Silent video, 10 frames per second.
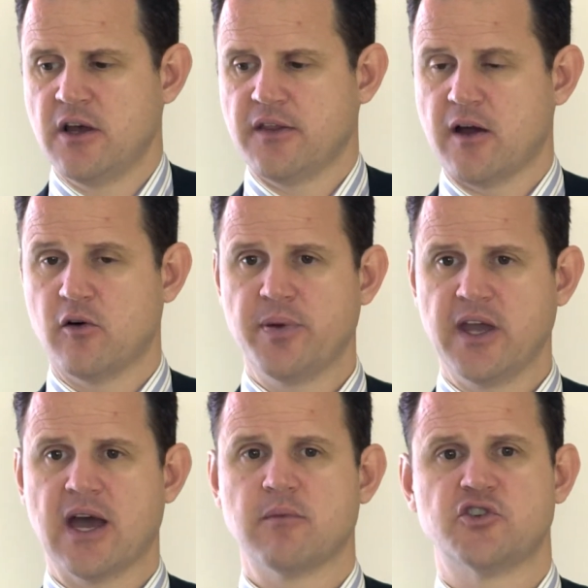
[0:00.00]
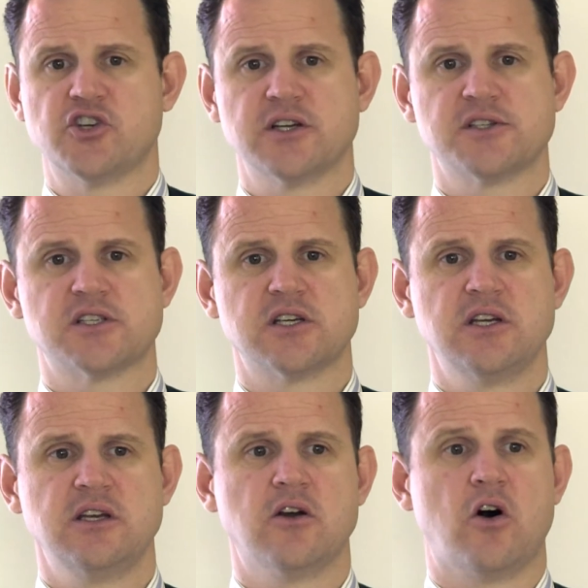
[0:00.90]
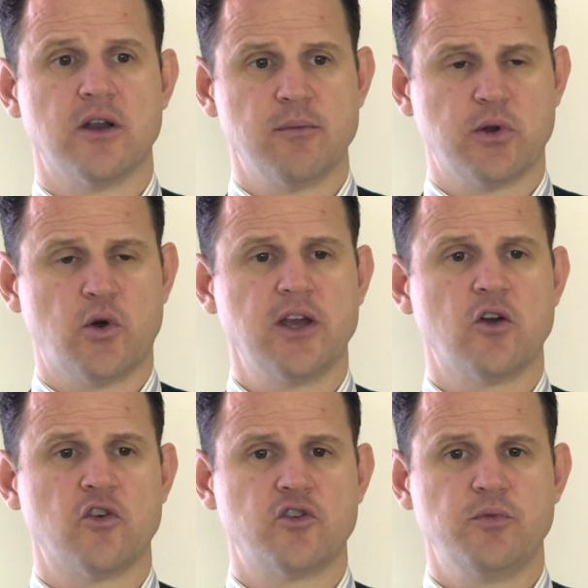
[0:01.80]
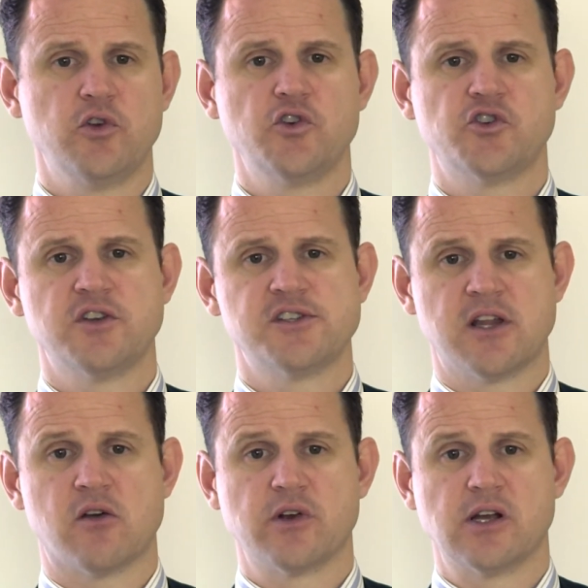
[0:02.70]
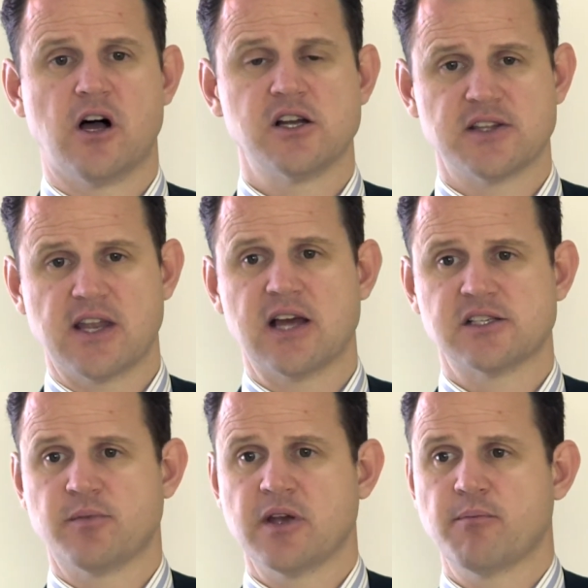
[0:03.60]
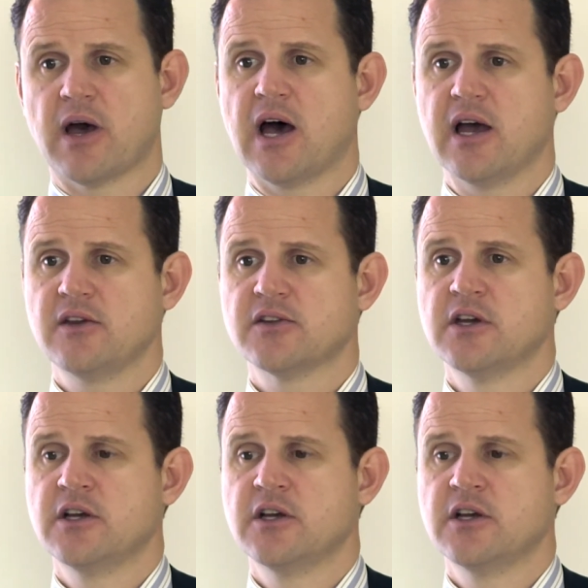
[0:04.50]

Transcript: they will pick up GST on employee contributions and they'll realise that hasn't been paid.